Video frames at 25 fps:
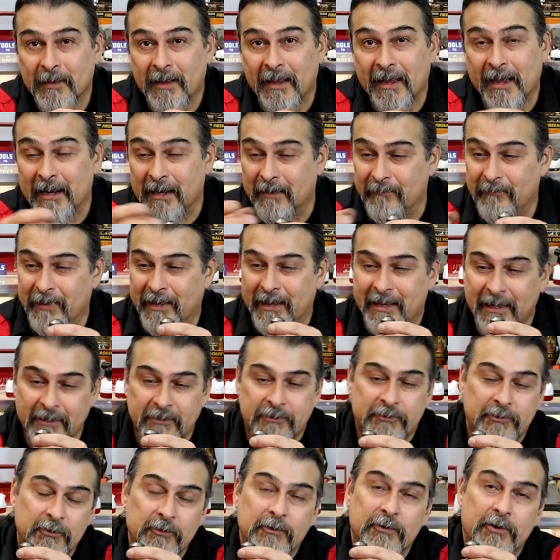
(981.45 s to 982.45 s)
And if you
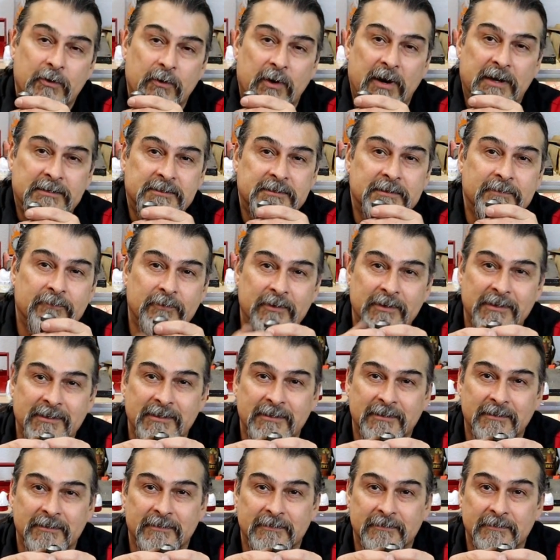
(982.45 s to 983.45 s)
get too aggressive with
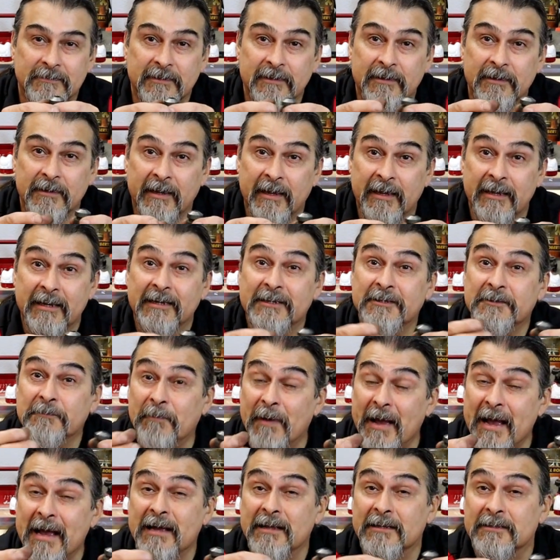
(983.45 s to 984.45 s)
it, it
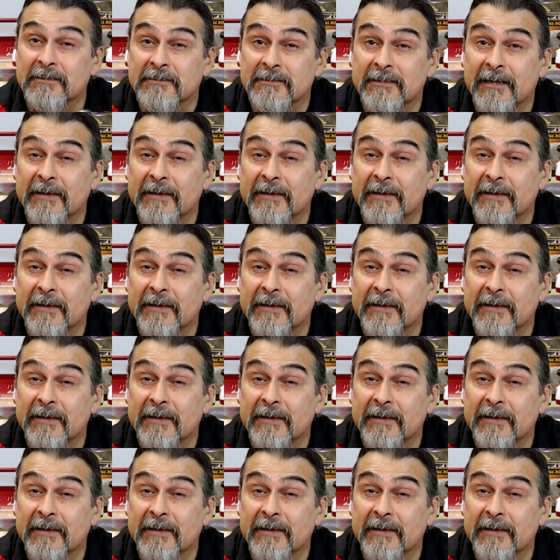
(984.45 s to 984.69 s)
expands.